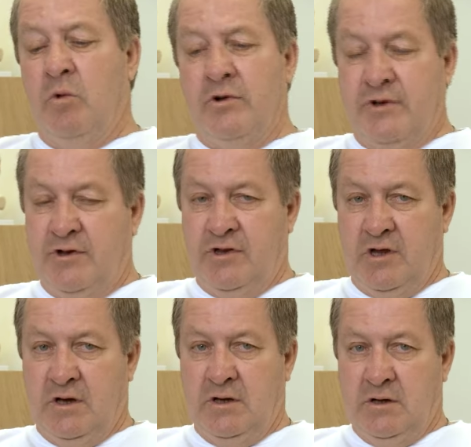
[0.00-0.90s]
in
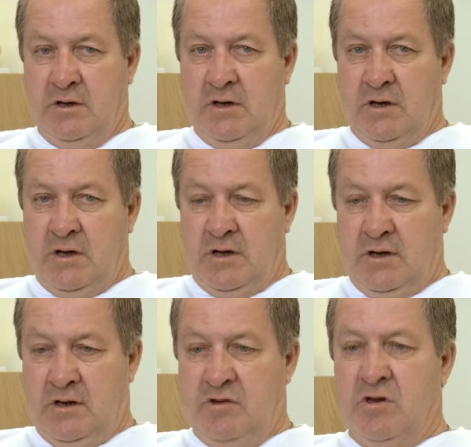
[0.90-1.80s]
rehabilitation that we
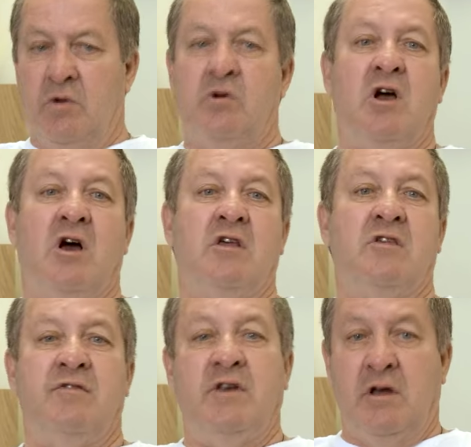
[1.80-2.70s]
can who
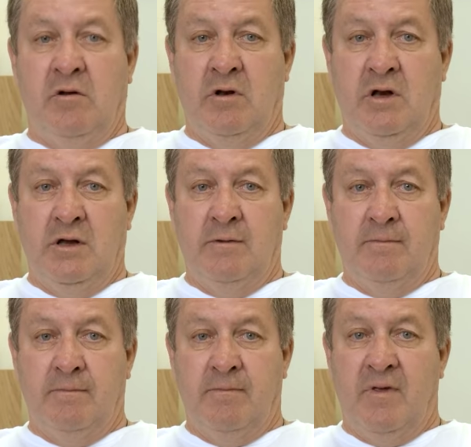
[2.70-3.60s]
comes and does sessional
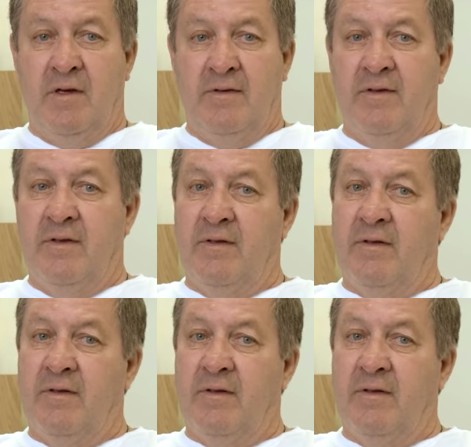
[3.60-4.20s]
work with us.